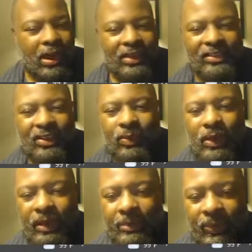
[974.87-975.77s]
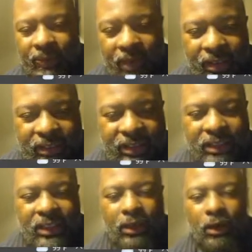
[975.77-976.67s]
I don't know what he prefers,
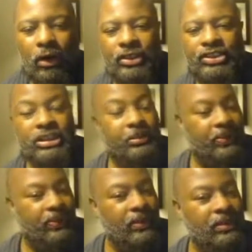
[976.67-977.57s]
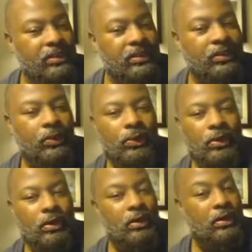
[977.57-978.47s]
or she prefers,
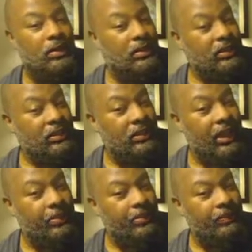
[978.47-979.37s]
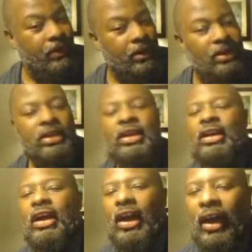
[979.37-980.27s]
or they prefer.
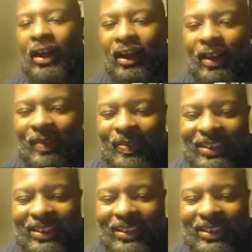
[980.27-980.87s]
I